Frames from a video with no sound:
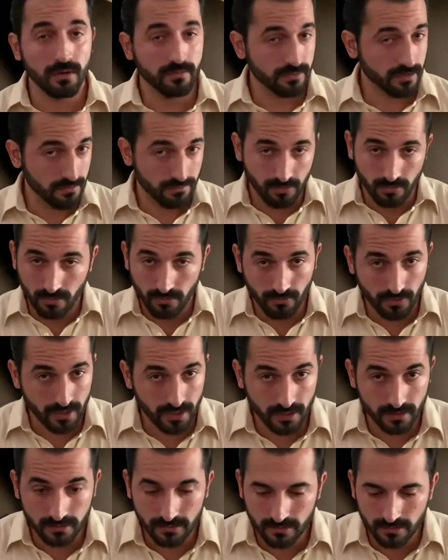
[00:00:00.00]
from the Puerto
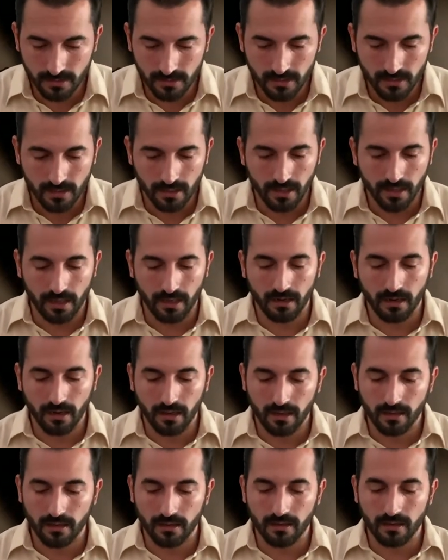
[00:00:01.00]
Ricans
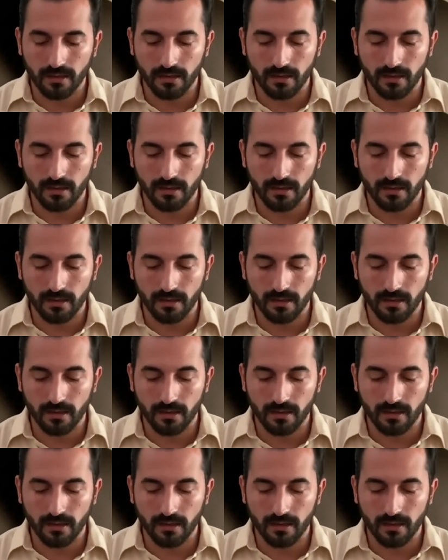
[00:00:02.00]
and